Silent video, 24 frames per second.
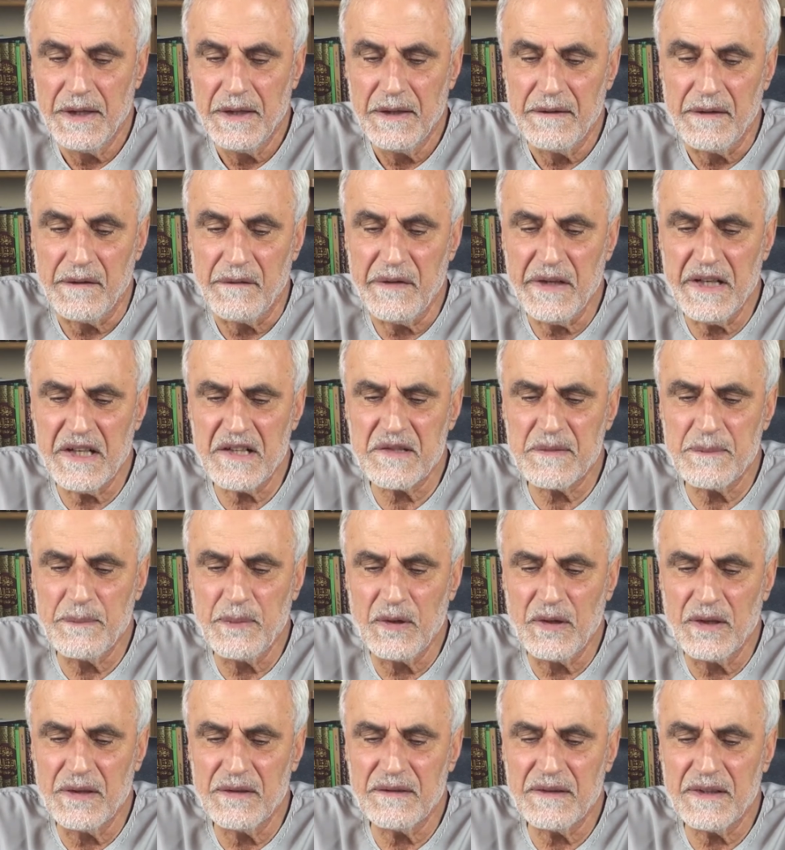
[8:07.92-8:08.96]
The first
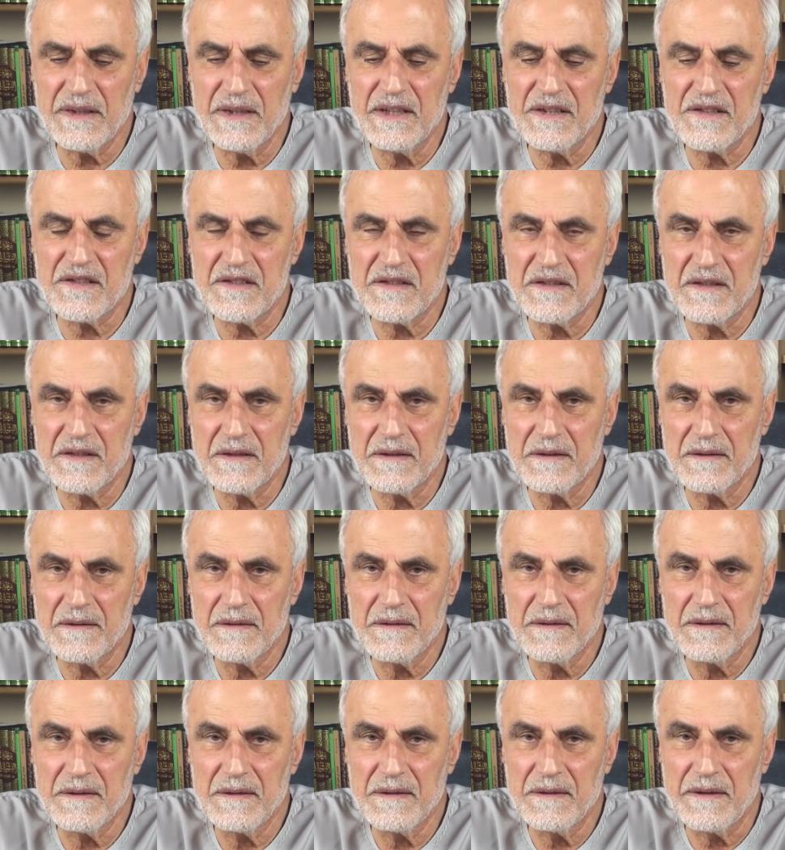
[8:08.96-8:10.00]
point is,
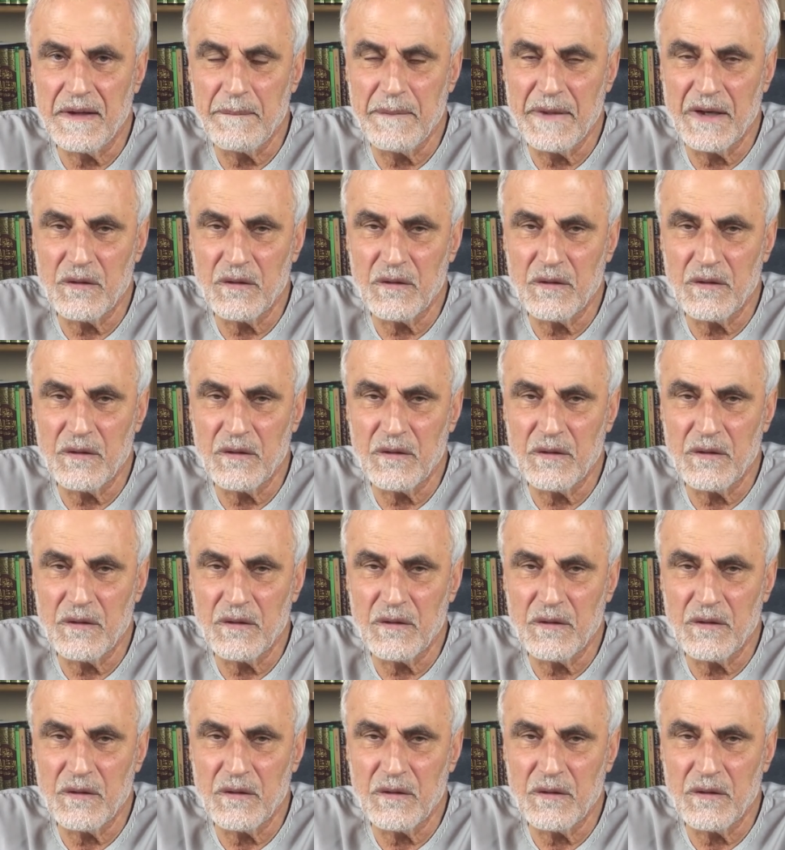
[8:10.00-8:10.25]
number